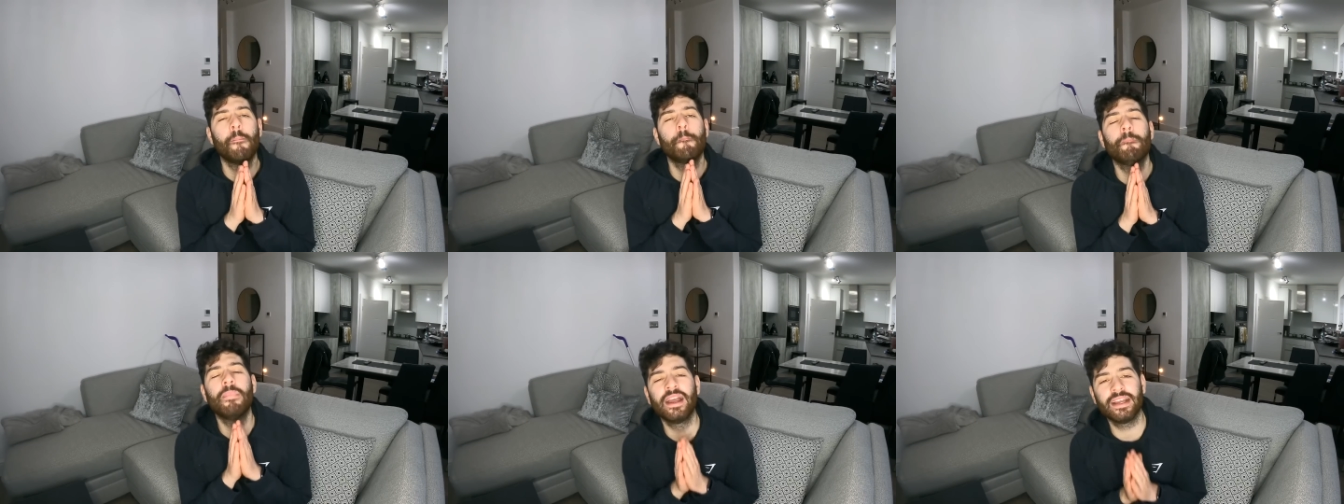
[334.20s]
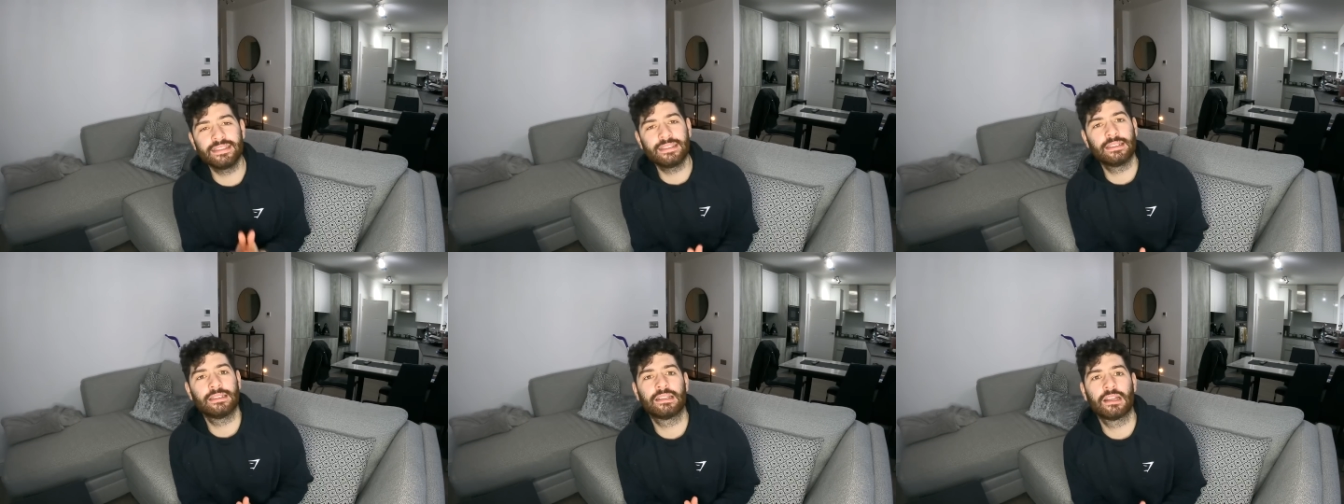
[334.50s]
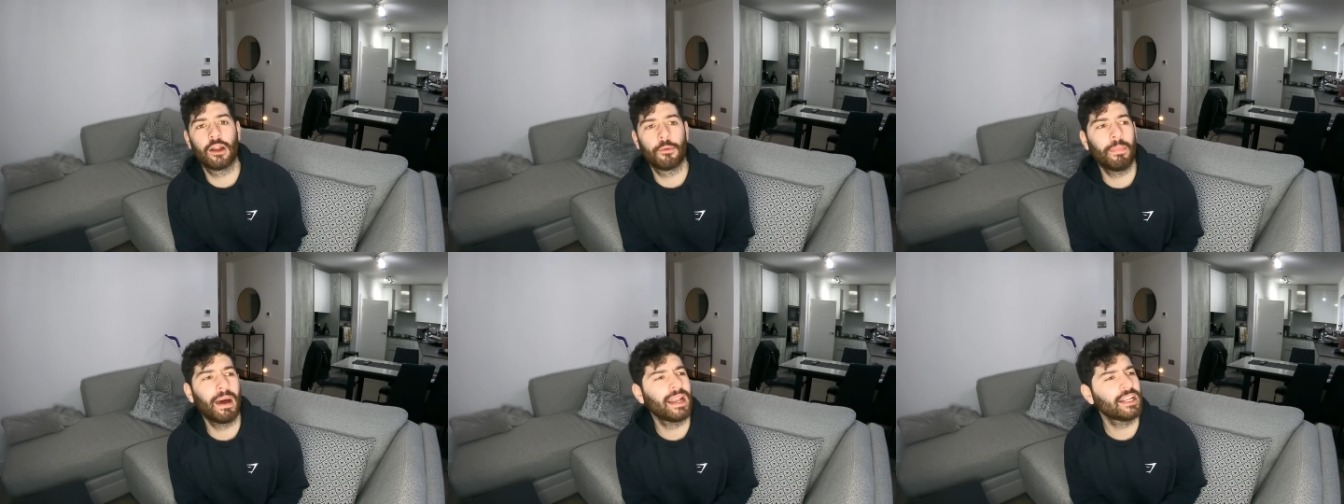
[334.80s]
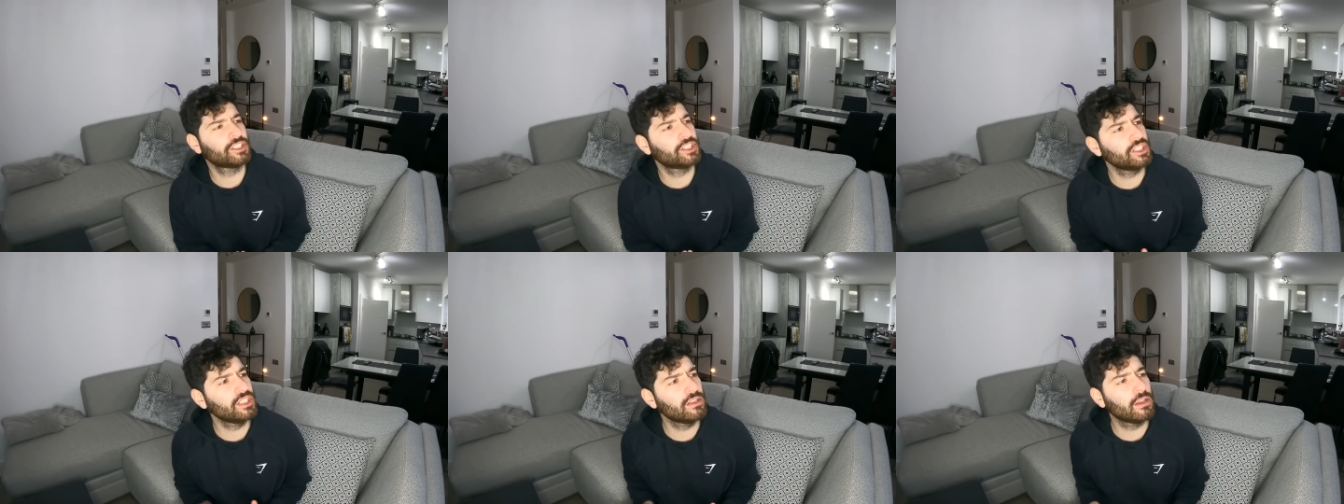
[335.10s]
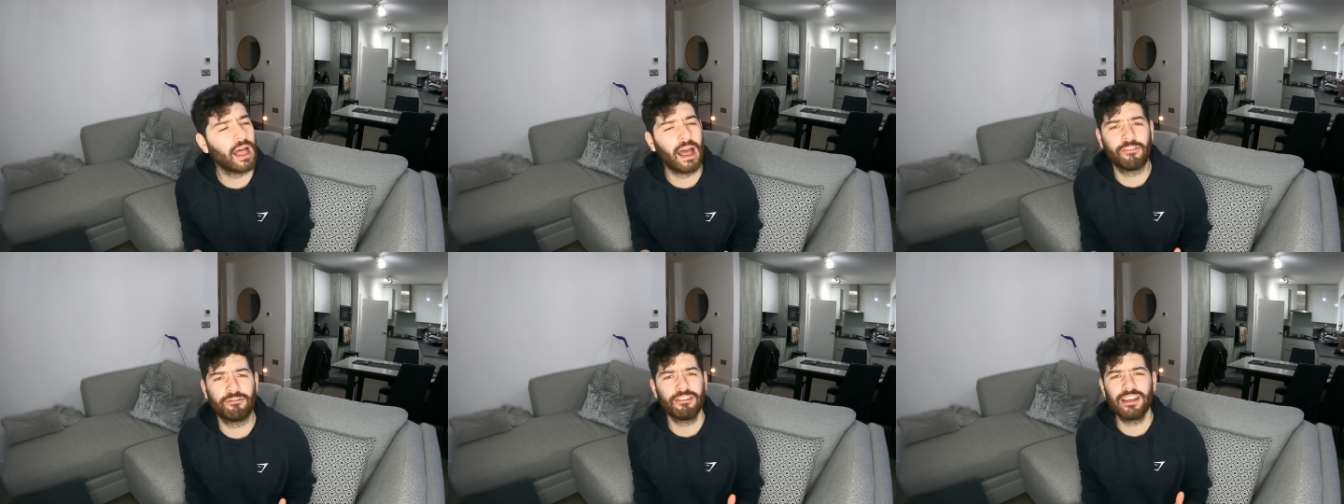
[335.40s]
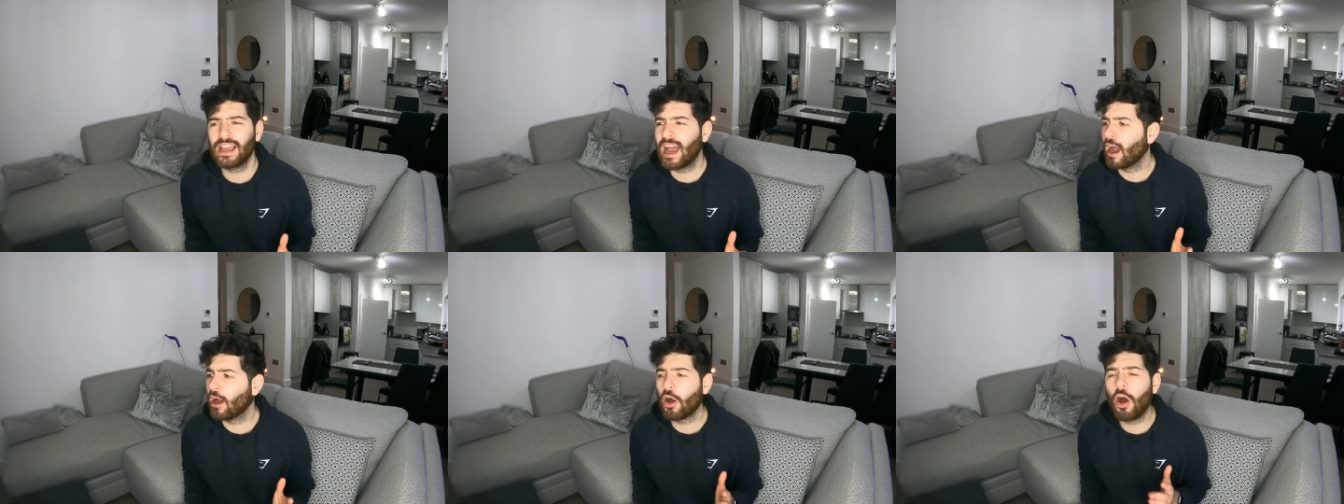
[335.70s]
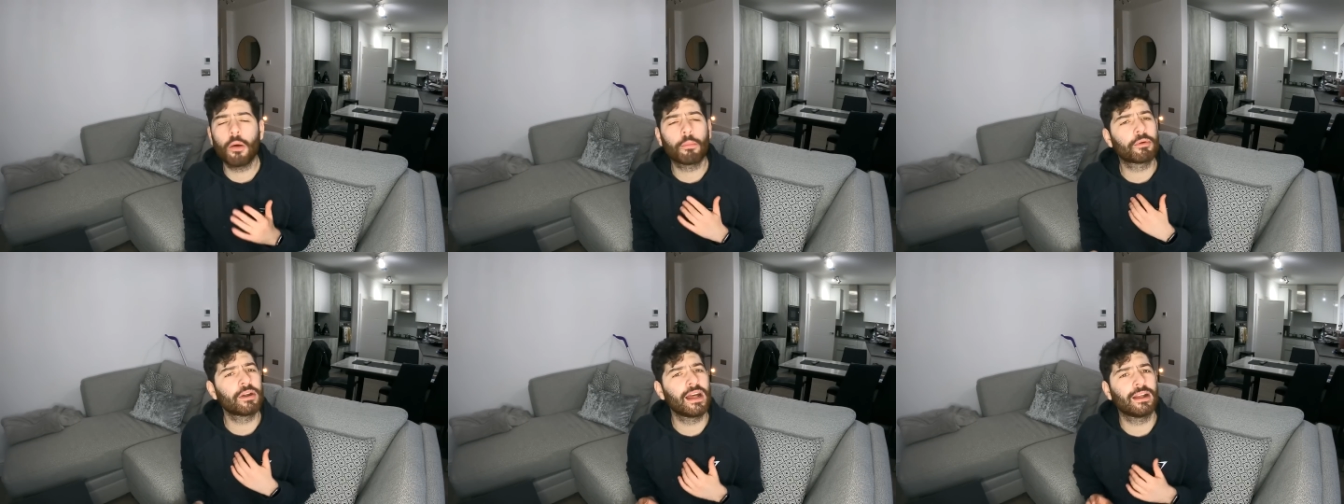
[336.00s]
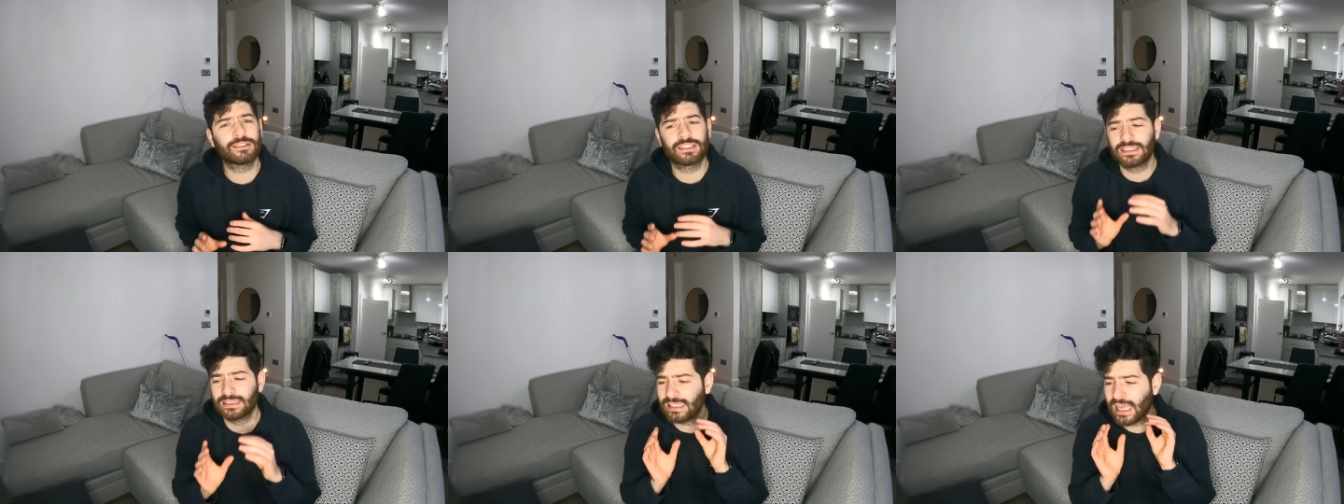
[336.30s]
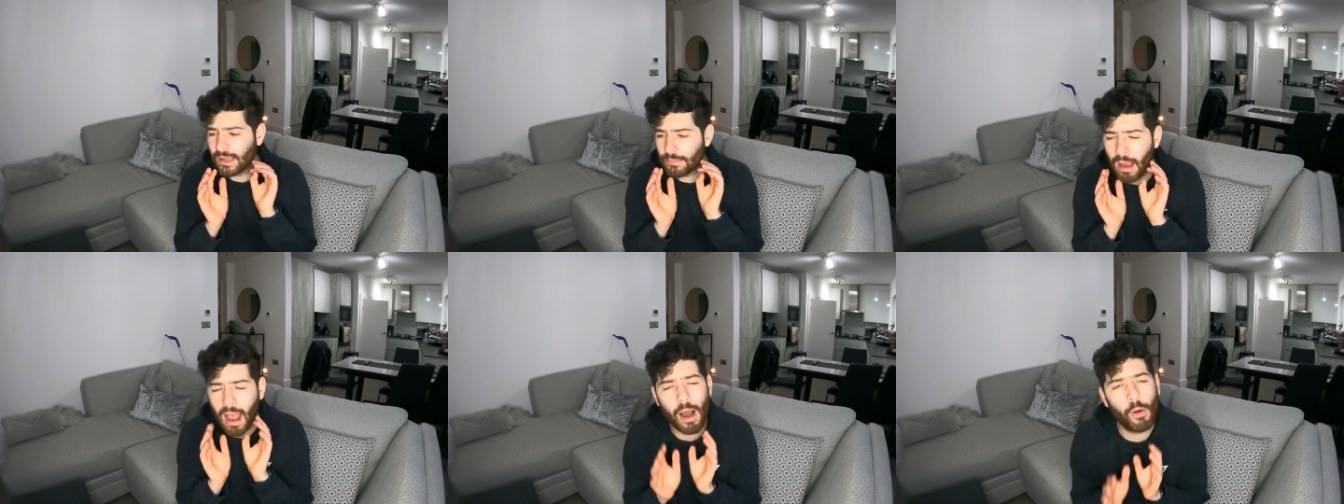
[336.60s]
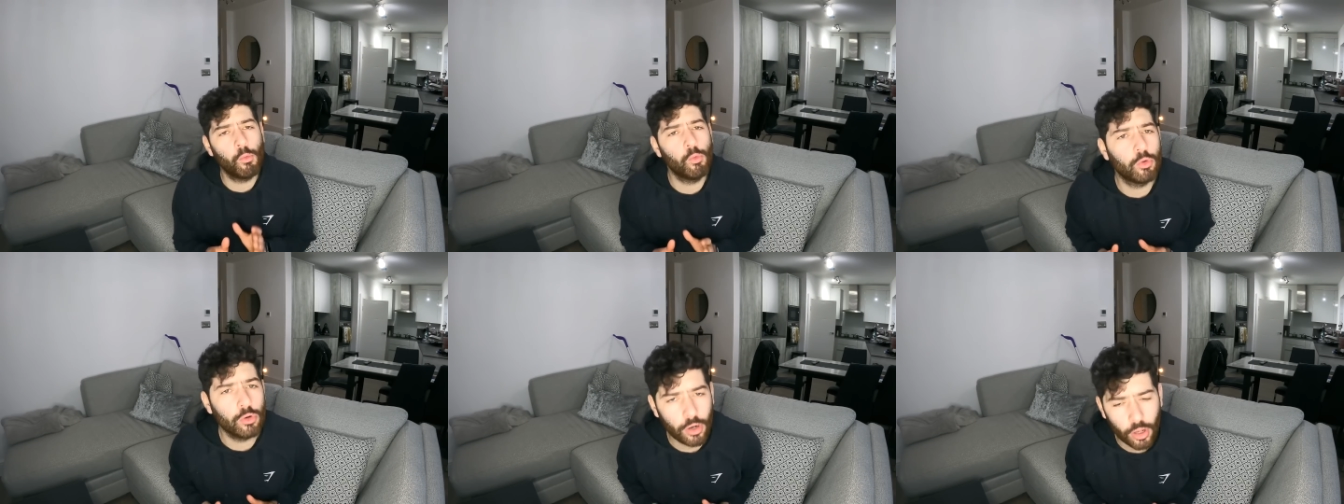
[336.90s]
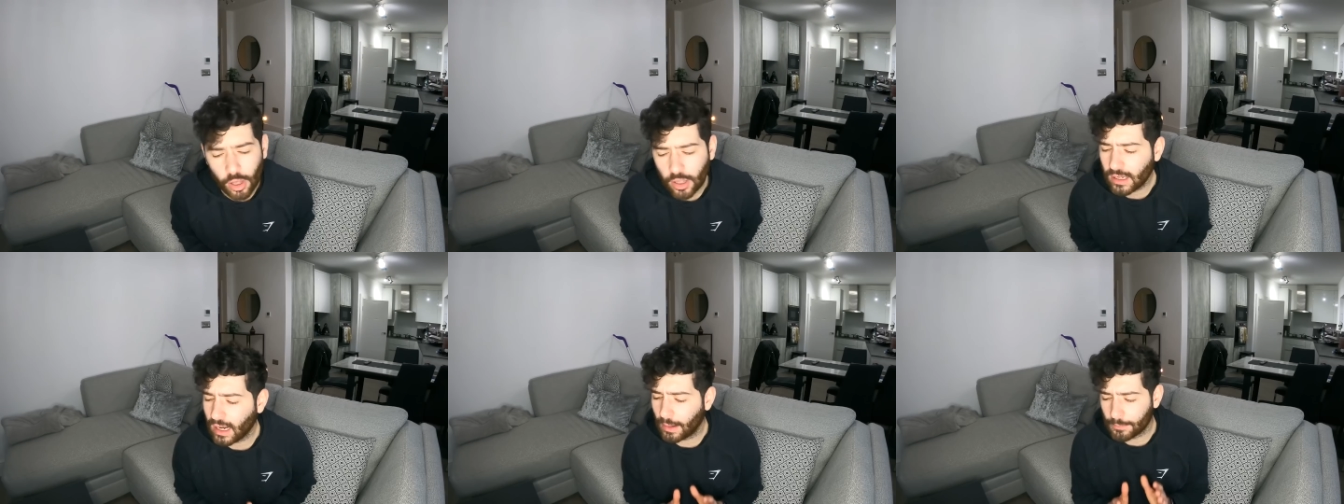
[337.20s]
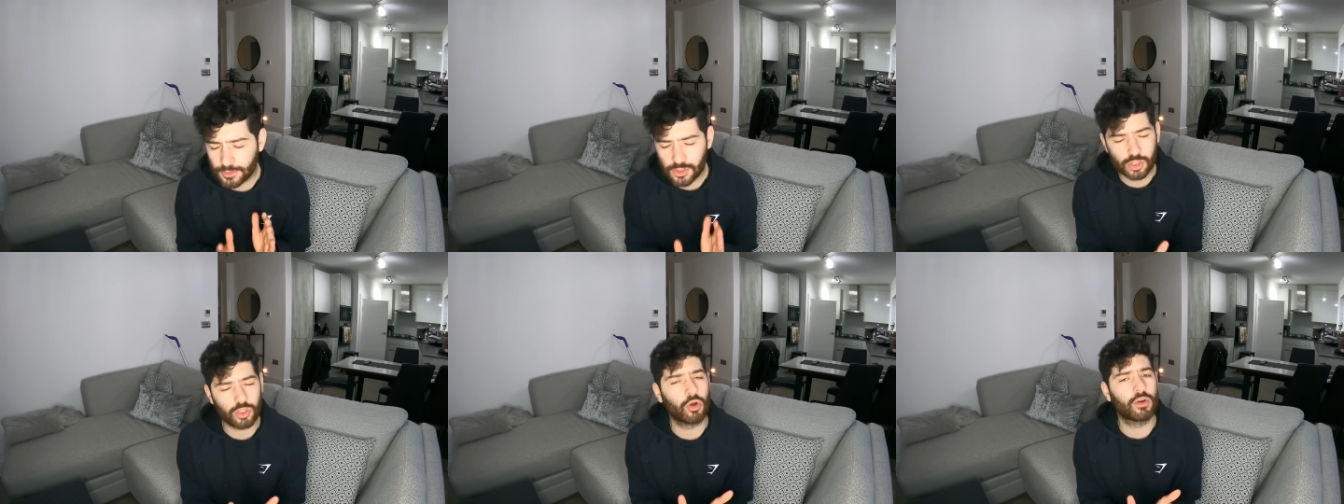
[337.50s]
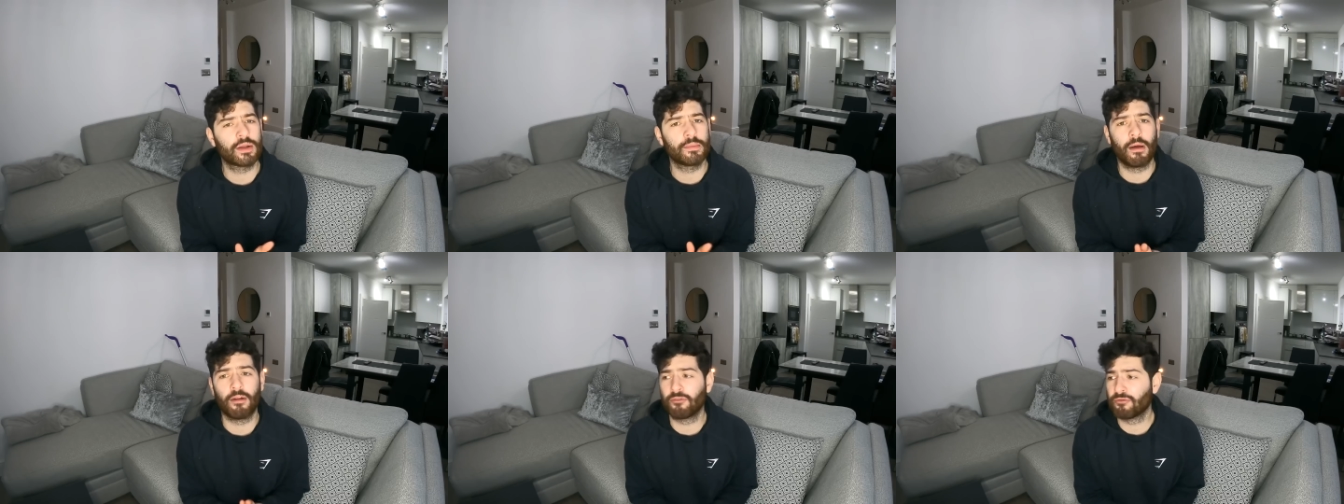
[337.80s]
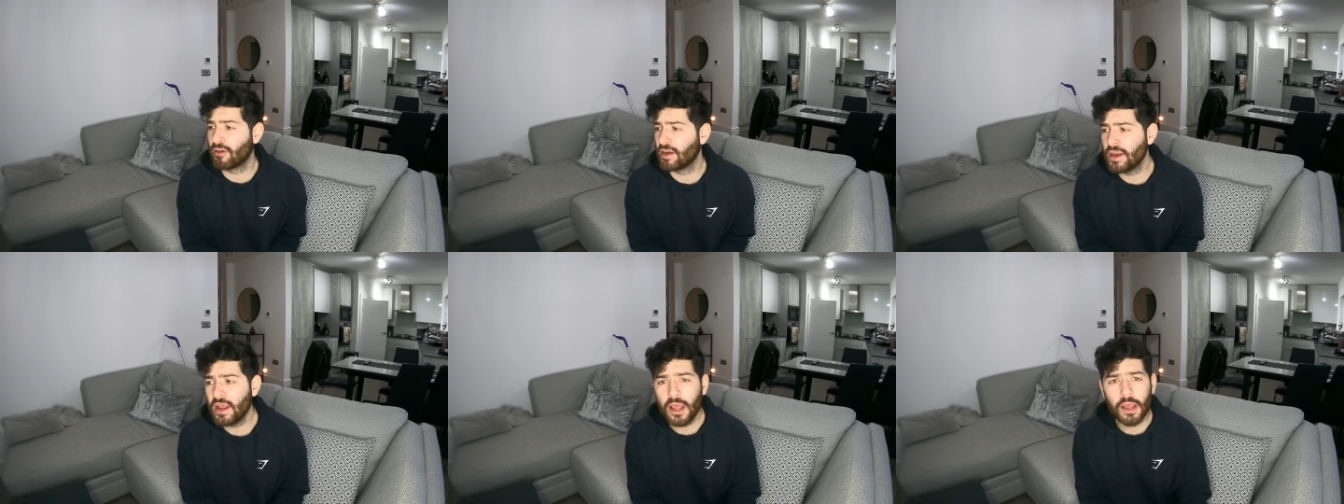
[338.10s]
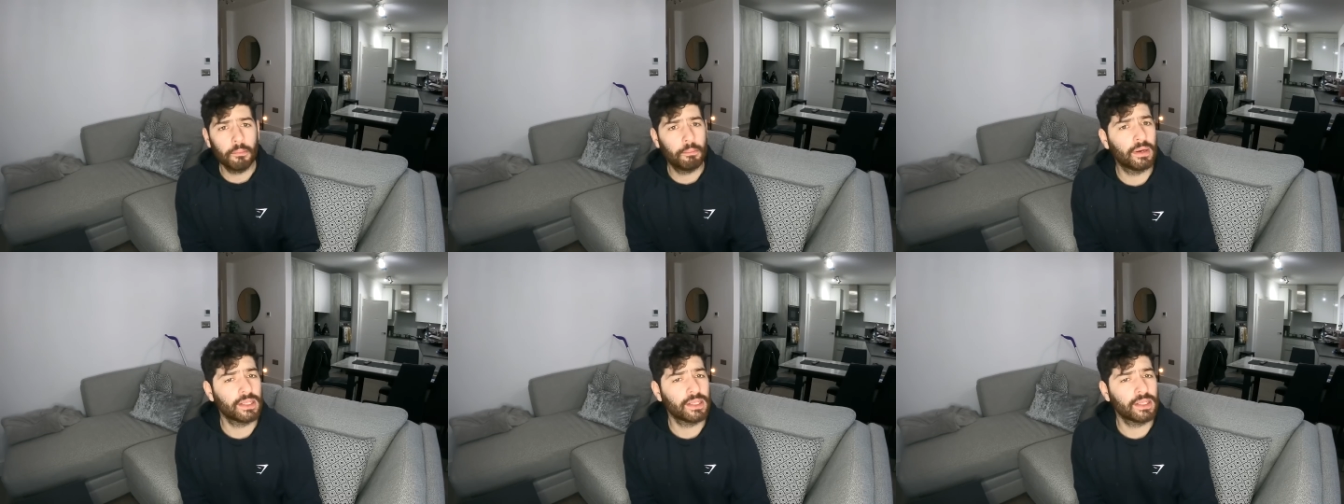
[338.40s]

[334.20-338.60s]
amazing today. Badashil, I think, I can't pronounce his name. I will learn. I'm sorry, my friend.